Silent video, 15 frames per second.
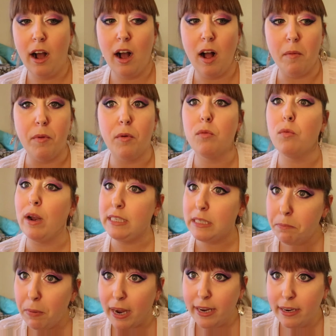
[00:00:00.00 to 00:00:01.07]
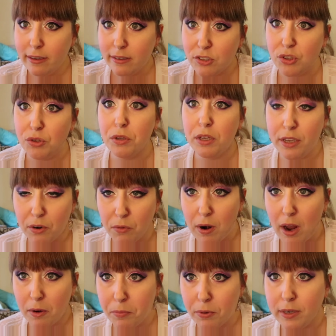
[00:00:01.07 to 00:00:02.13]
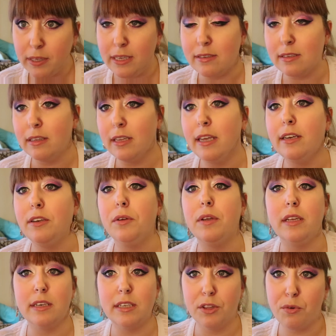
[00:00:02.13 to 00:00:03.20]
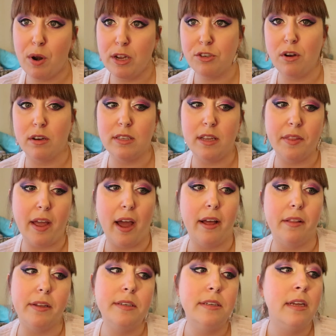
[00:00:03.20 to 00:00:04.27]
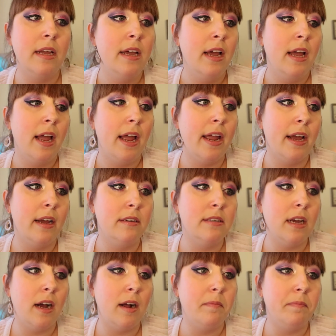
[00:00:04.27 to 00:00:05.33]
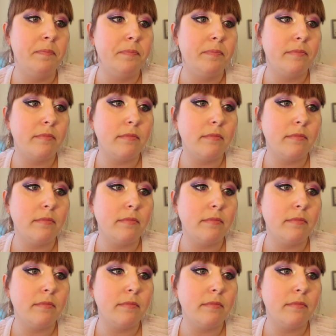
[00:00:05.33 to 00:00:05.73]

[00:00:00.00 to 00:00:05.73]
Rent a bike so you can get around pretty easily and you can get to the restaurants on the island. And